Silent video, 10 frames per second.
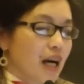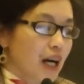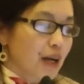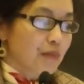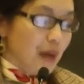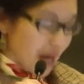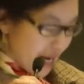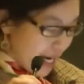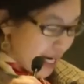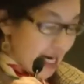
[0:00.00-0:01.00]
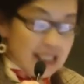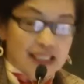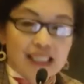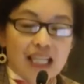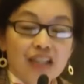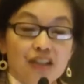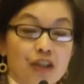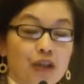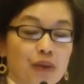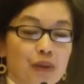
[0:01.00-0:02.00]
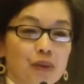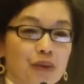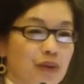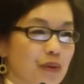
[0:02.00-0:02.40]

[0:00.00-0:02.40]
I did not know